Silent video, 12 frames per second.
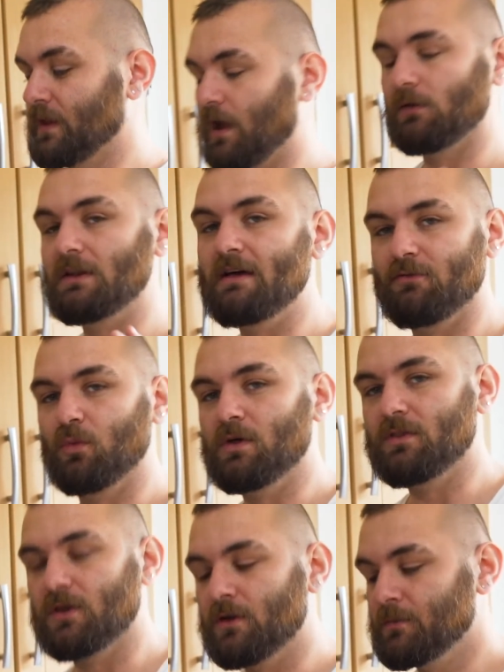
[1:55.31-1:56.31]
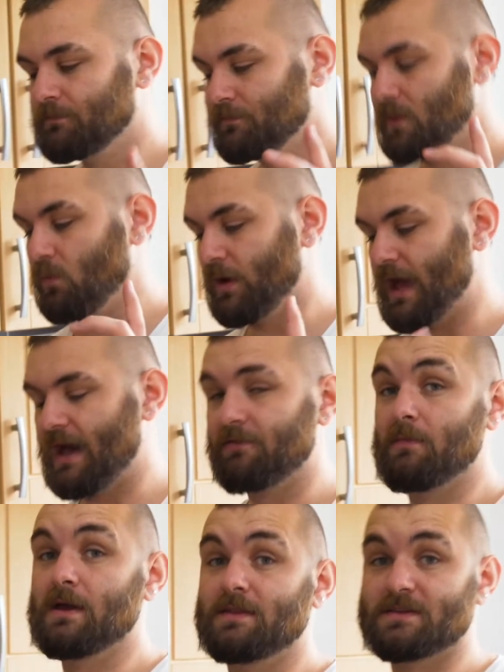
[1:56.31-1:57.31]
I'll level with you. We have
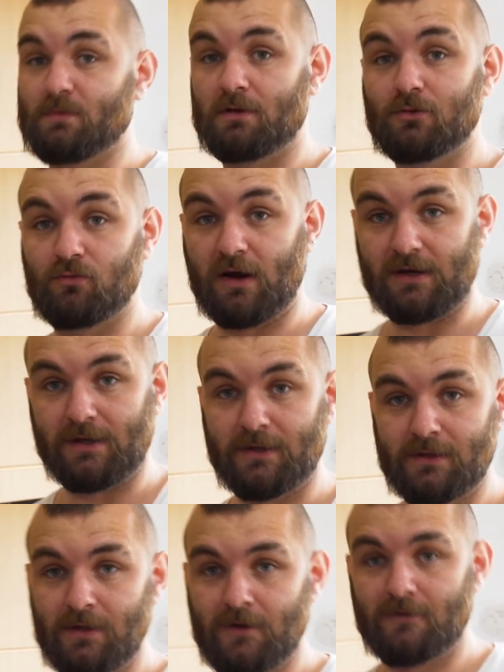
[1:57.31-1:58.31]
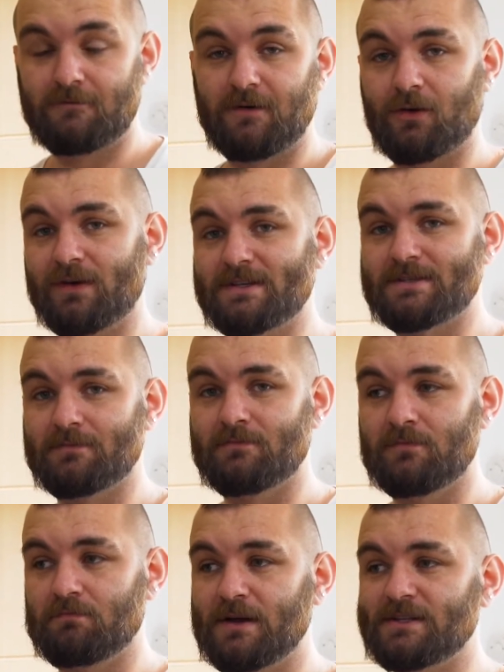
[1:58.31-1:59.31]
made this once already, following
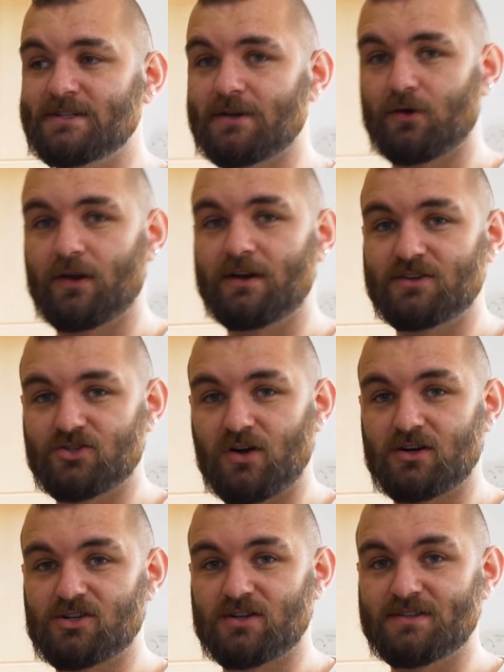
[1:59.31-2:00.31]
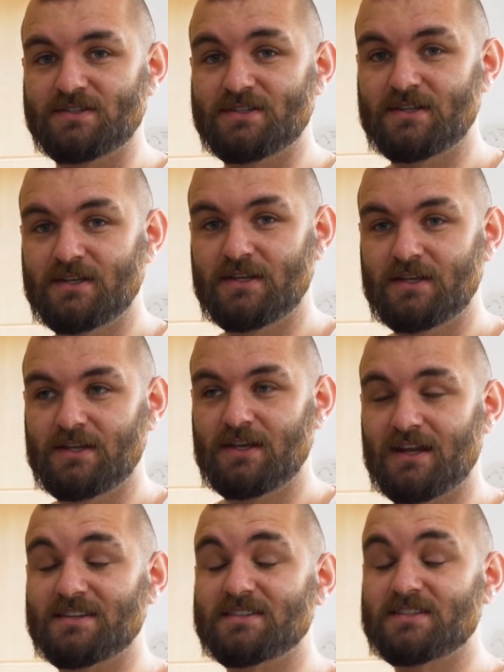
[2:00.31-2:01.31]
some basic online instructions.
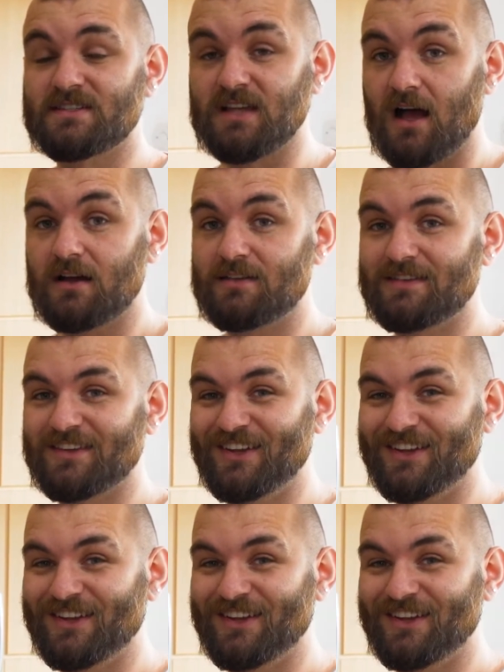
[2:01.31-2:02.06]
It sucked.